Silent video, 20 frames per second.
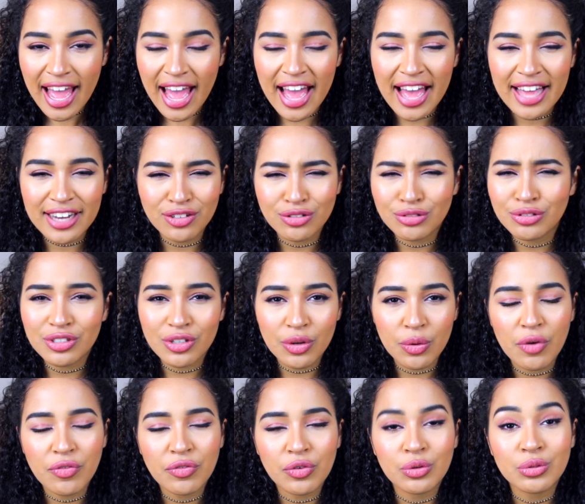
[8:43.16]
And also,
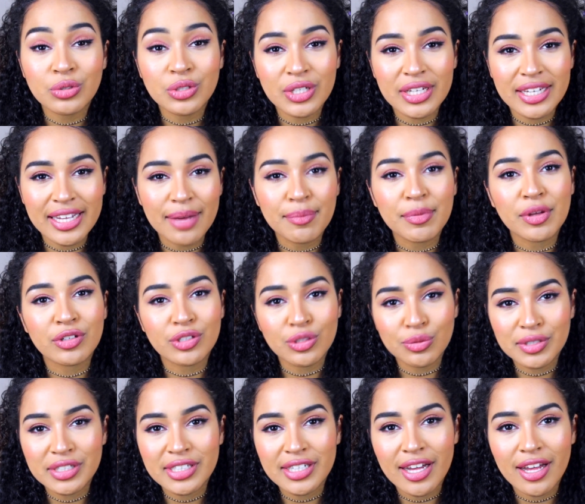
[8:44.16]
of course, you can get me on
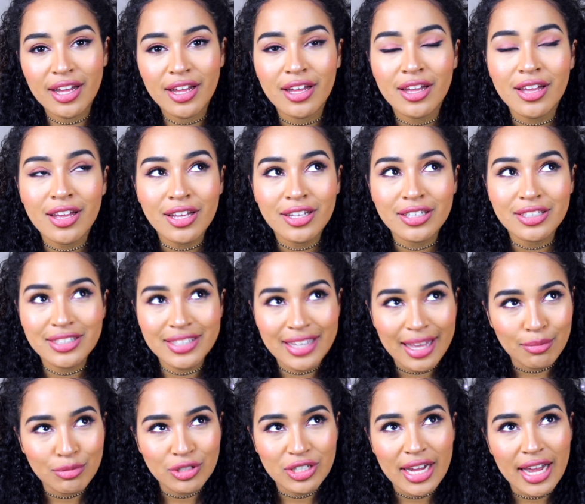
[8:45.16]
Twitter,
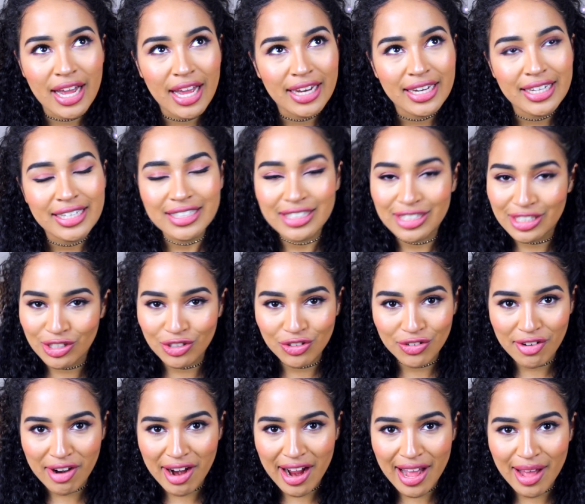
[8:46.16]
Snapchat,
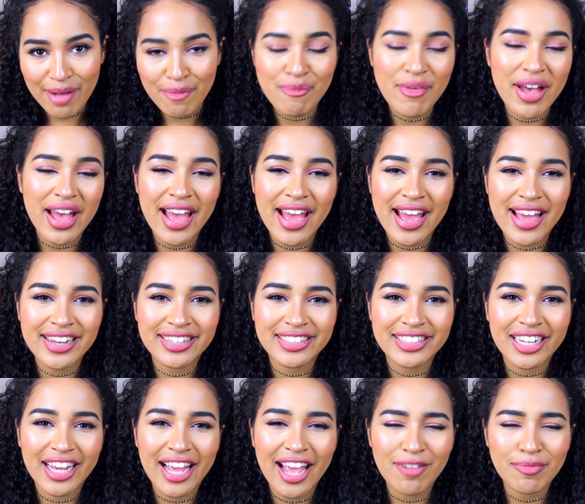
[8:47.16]
Instagram, and
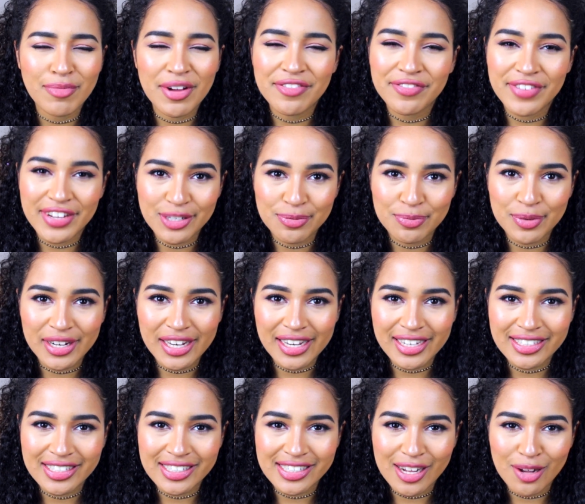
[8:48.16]
I have my Facebook
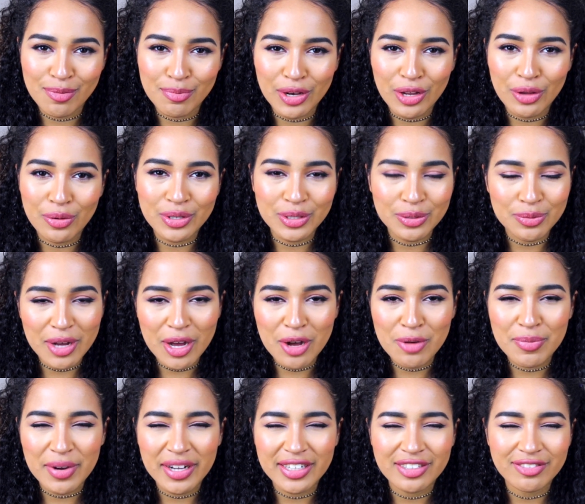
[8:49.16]
linked down below as well,
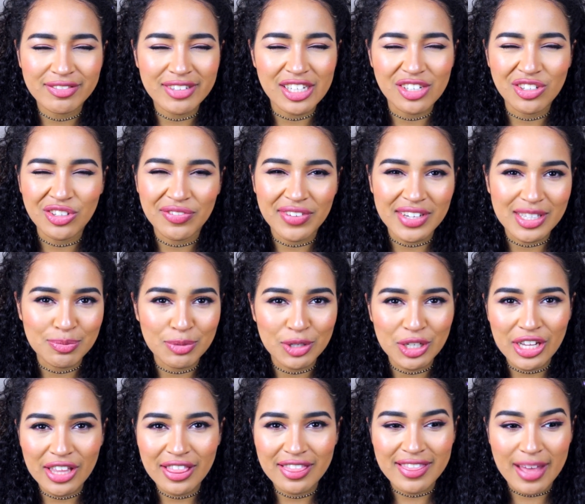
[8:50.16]
but I don't really use Facebook
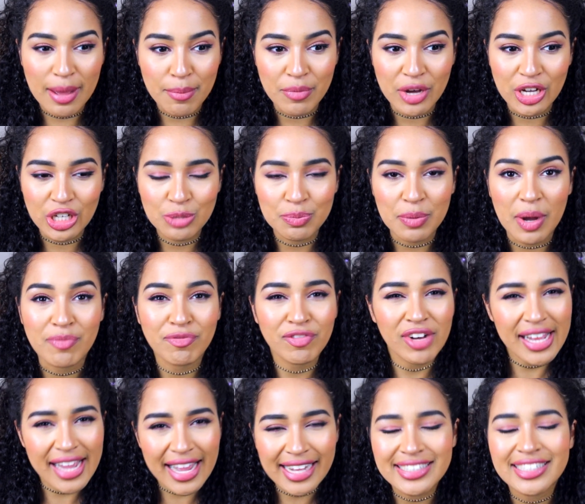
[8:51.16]
that much. But I'm
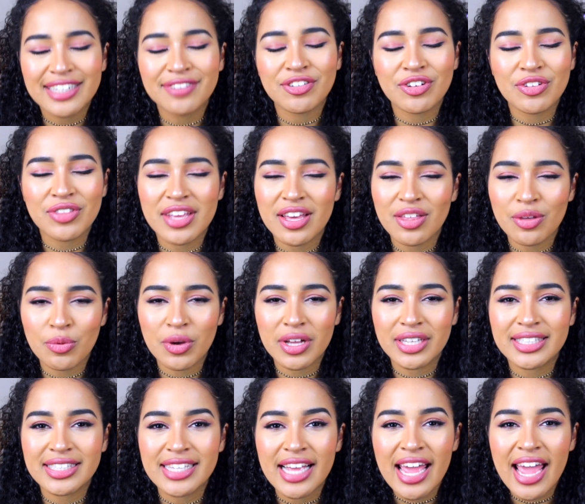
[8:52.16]
really active on the other
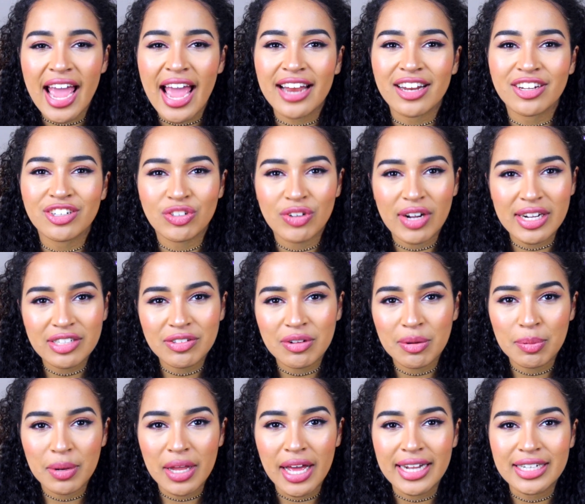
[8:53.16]
ones and I try to
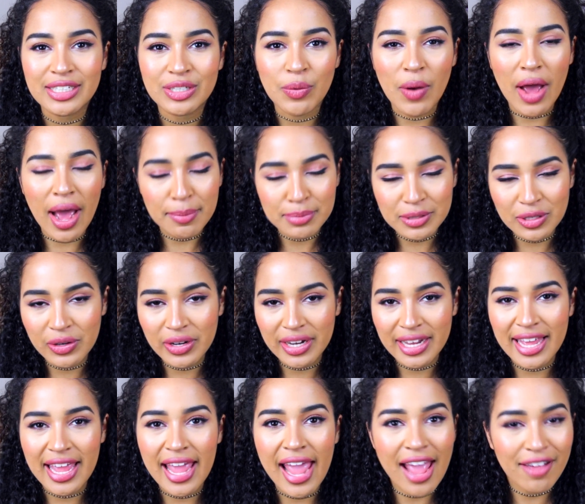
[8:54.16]
reply to
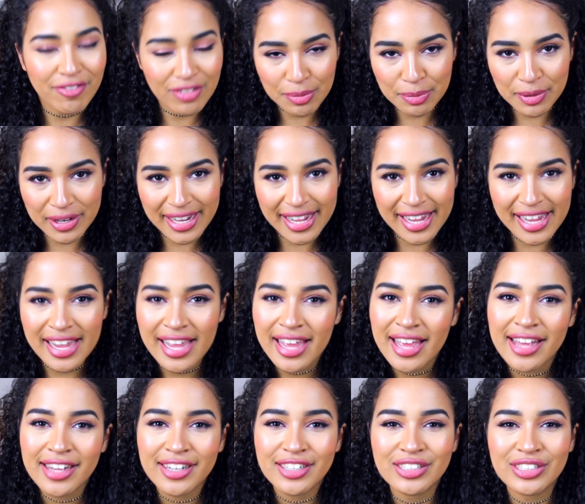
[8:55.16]
absolutely everybody.
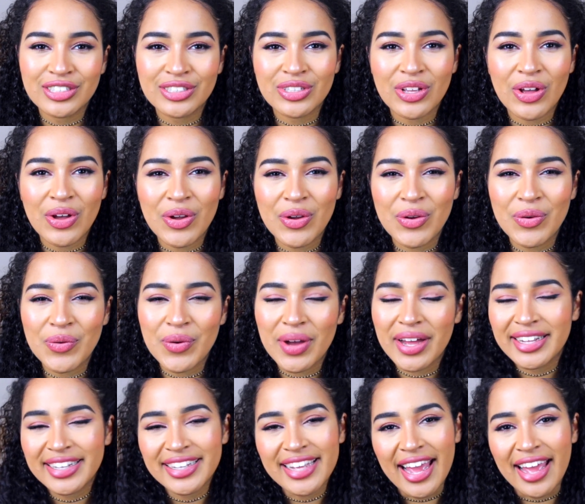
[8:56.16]
So
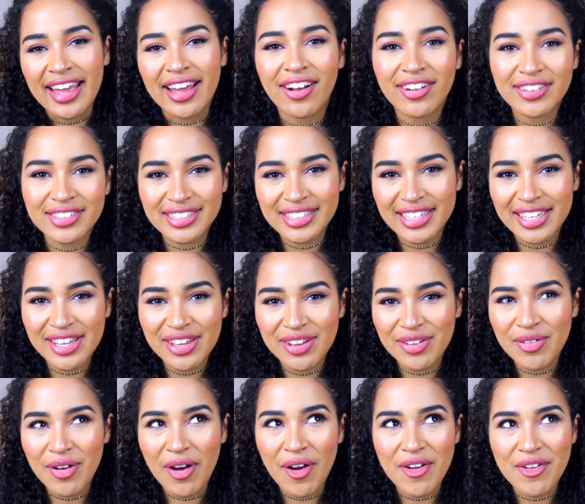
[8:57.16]
yeah, I'll see
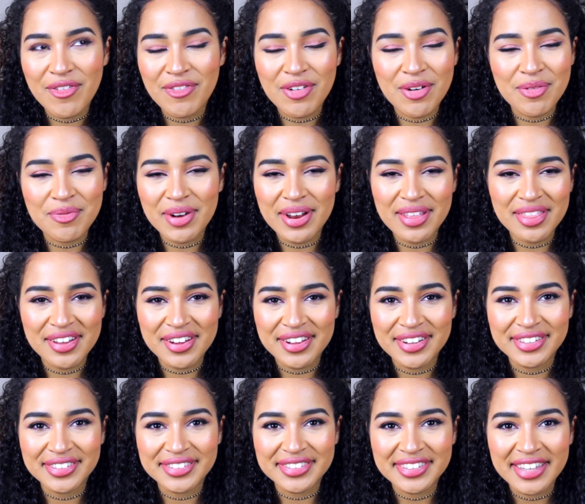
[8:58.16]
you over on one of
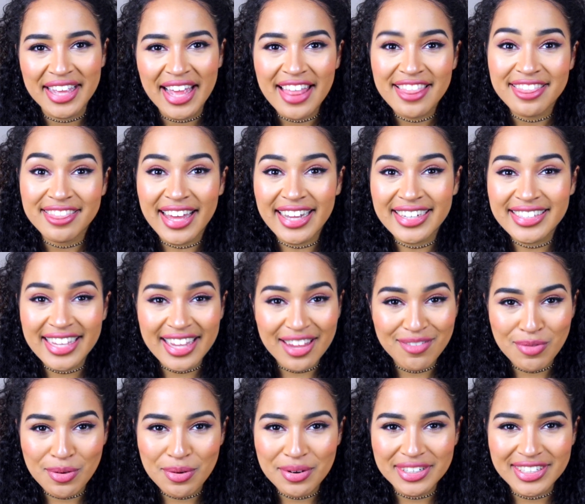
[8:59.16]
those. Thanks again
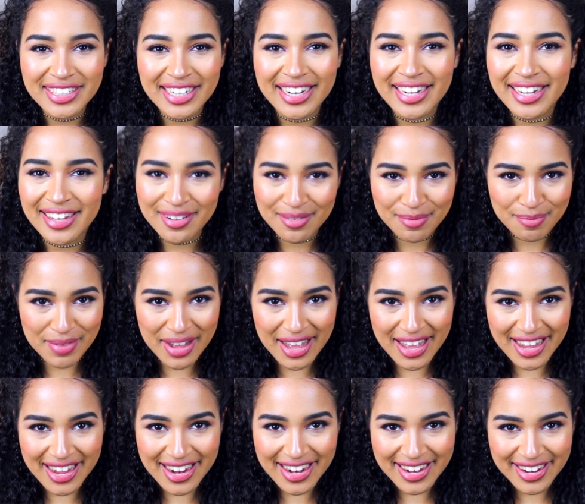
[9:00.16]
for watching.
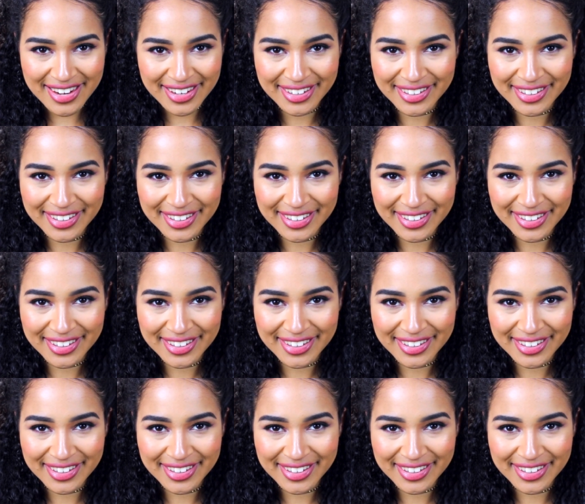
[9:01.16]
Bye!